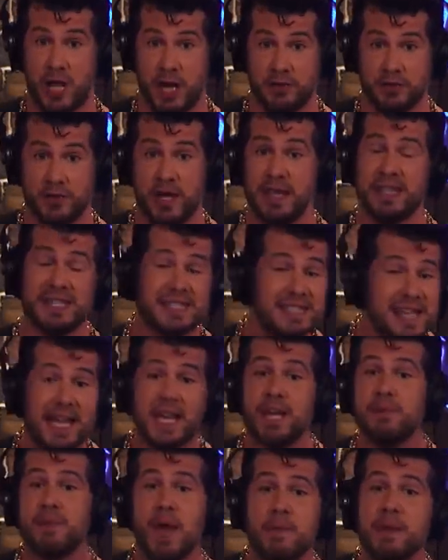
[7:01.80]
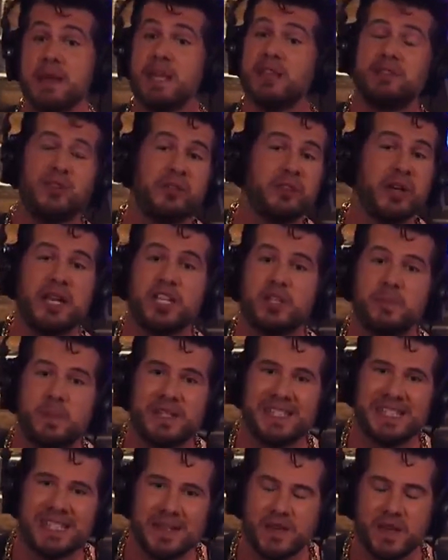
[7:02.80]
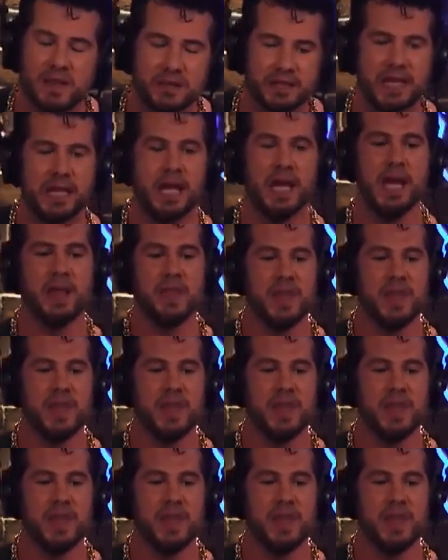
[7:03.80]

guns. And the Second Amendment is designed specifically.